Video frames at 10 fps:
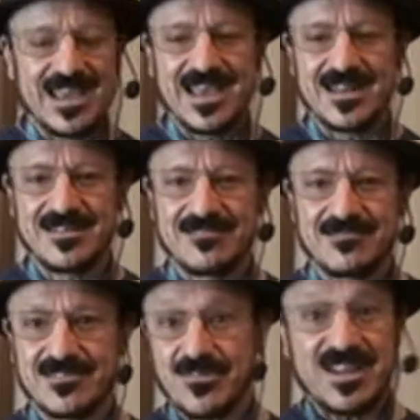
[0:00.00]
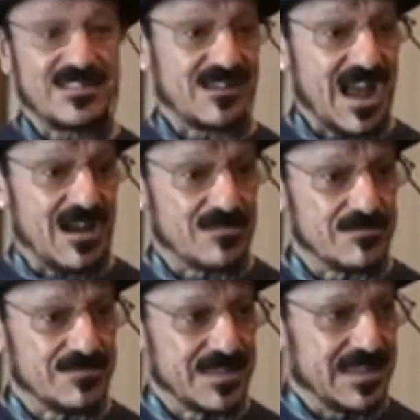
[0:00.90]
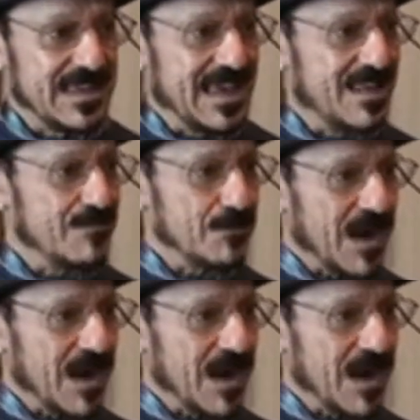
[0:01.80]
and go take their car. And